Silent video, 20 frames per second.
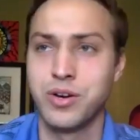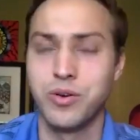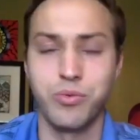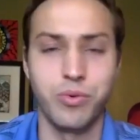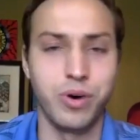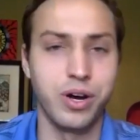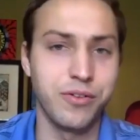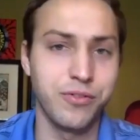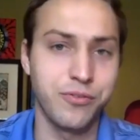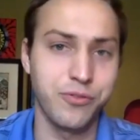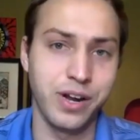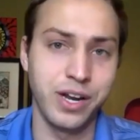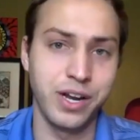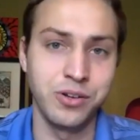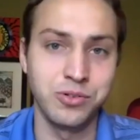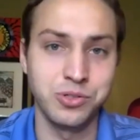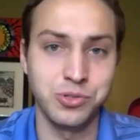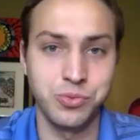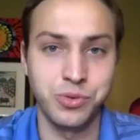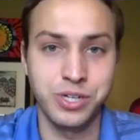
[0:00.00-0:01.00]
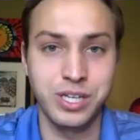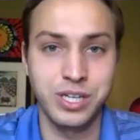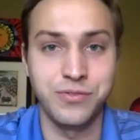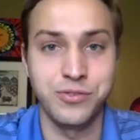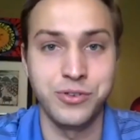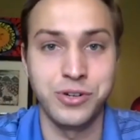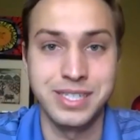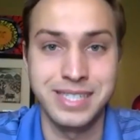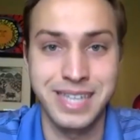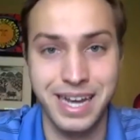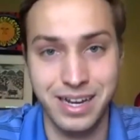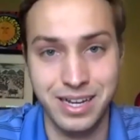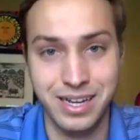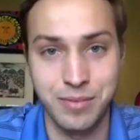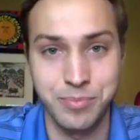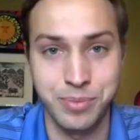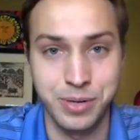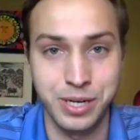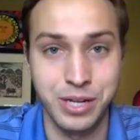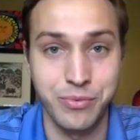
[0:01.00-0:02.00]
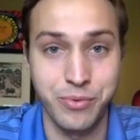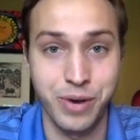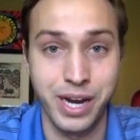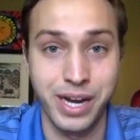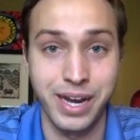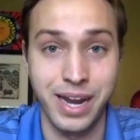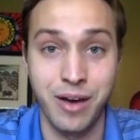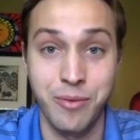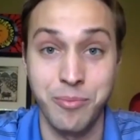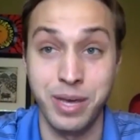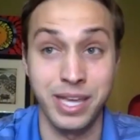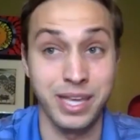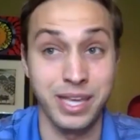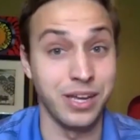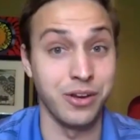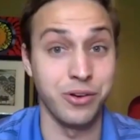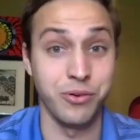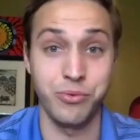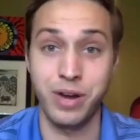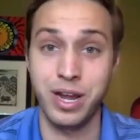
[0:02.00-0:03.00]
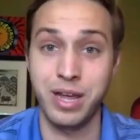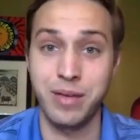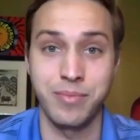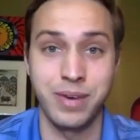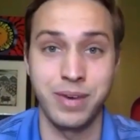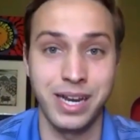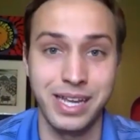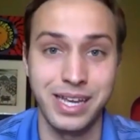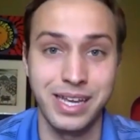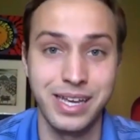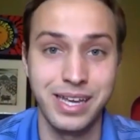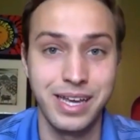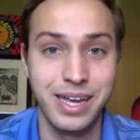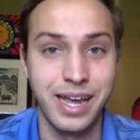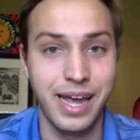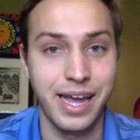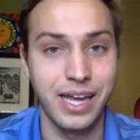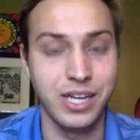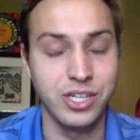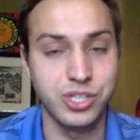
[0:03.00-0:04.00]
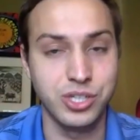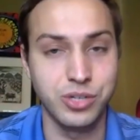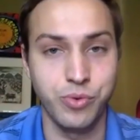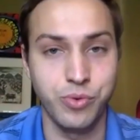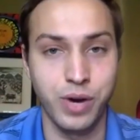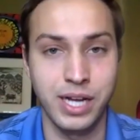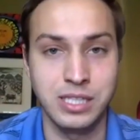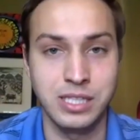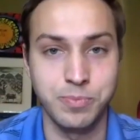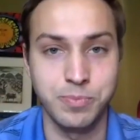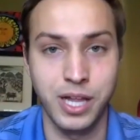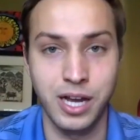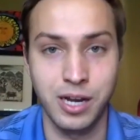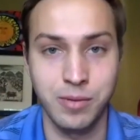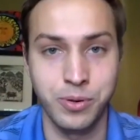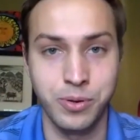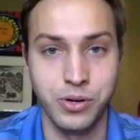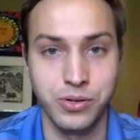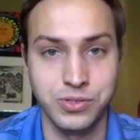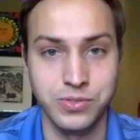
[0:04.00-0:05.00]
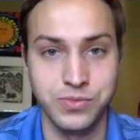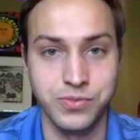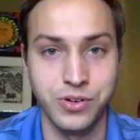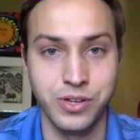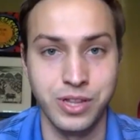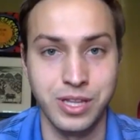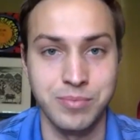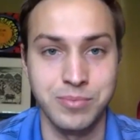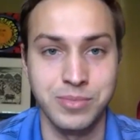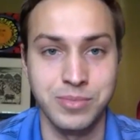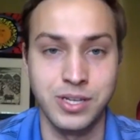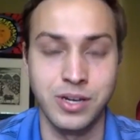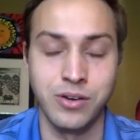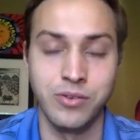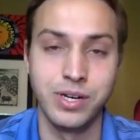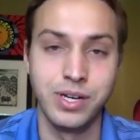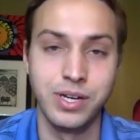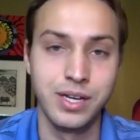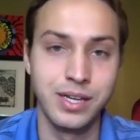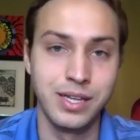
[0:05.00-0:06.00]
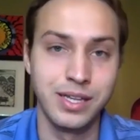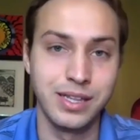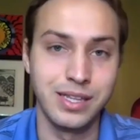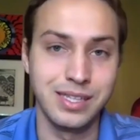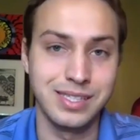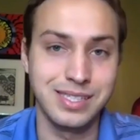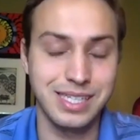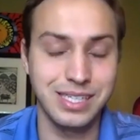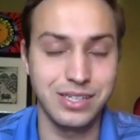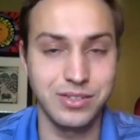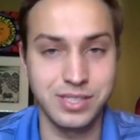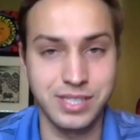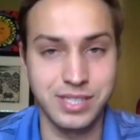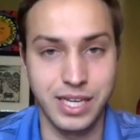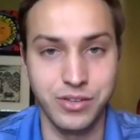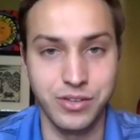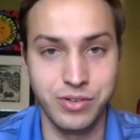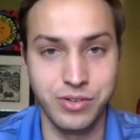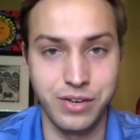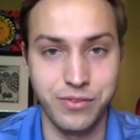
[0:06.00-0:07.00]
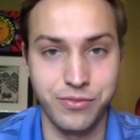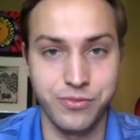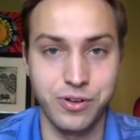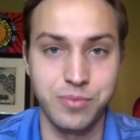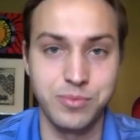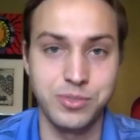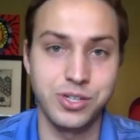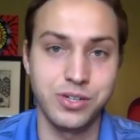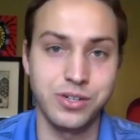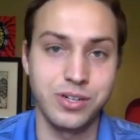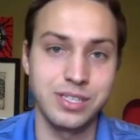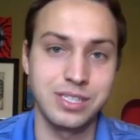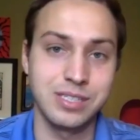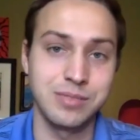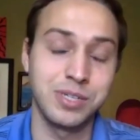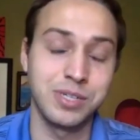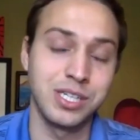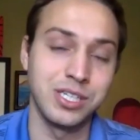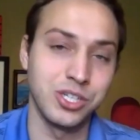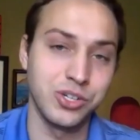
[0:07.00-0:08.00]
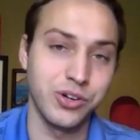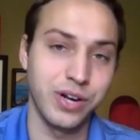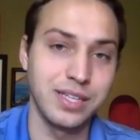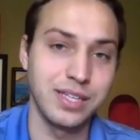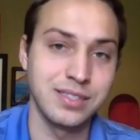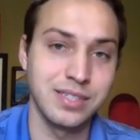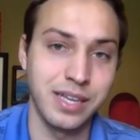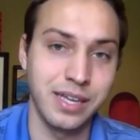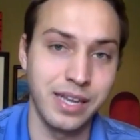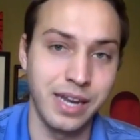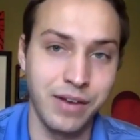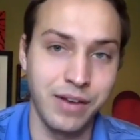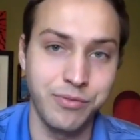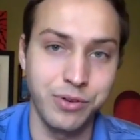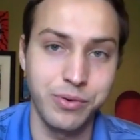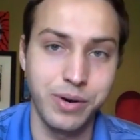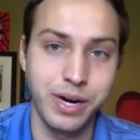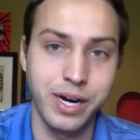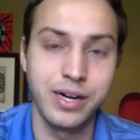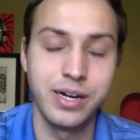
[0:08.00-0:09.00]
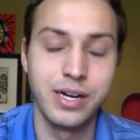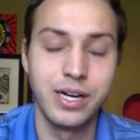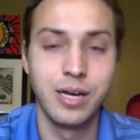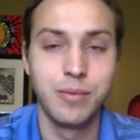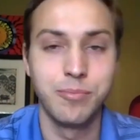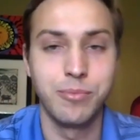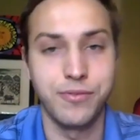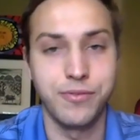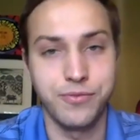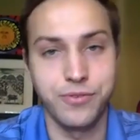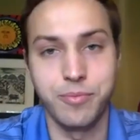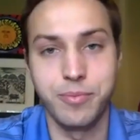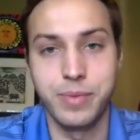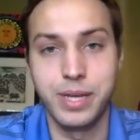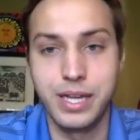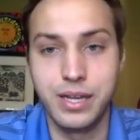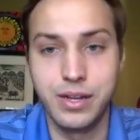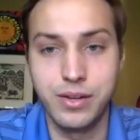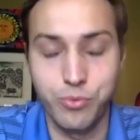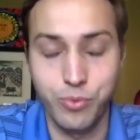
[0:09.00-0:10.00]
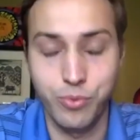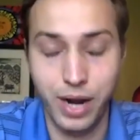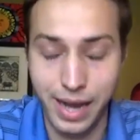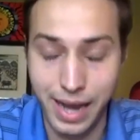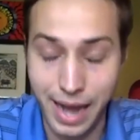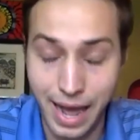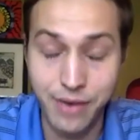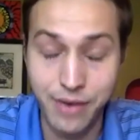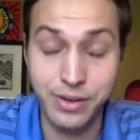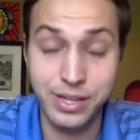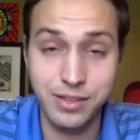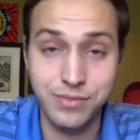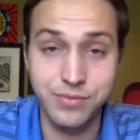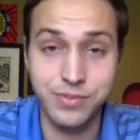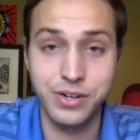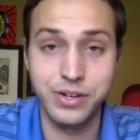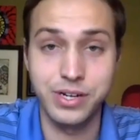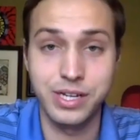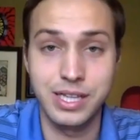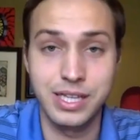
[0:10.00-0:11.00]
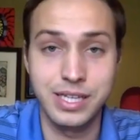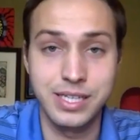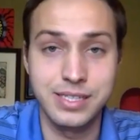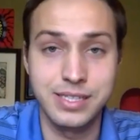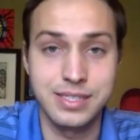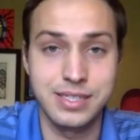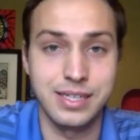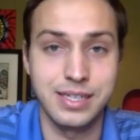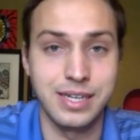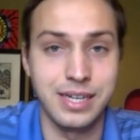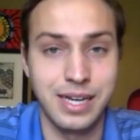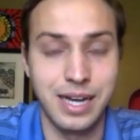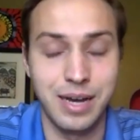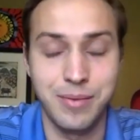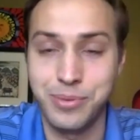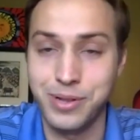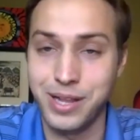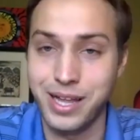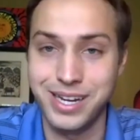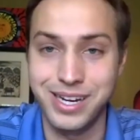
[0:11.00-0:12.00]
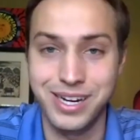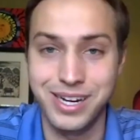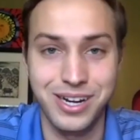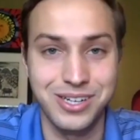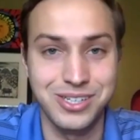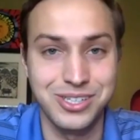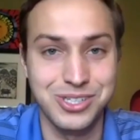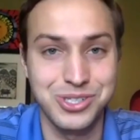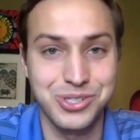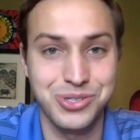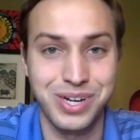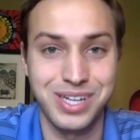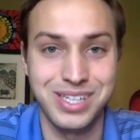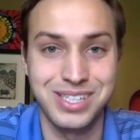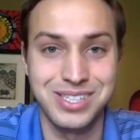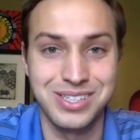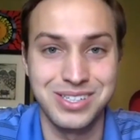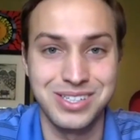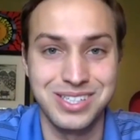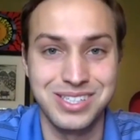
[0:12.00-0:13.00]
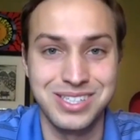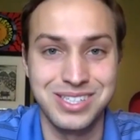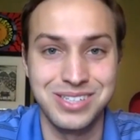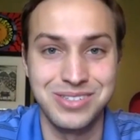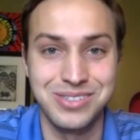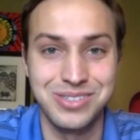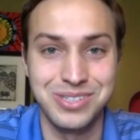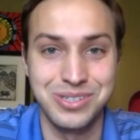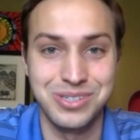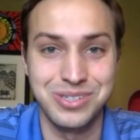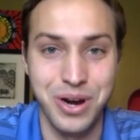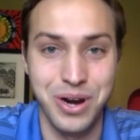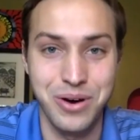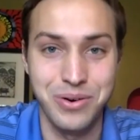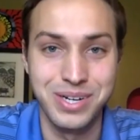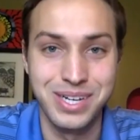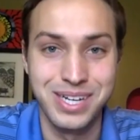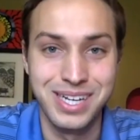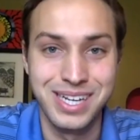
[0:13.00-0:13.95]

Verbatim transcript: one friend who's working for a tech company right now making great money and she writes blog posts for them. So the skills that you get from journalism can translate everywhere. But for me, right now, at the very least, uh, I'm planning on just trying to continue to grow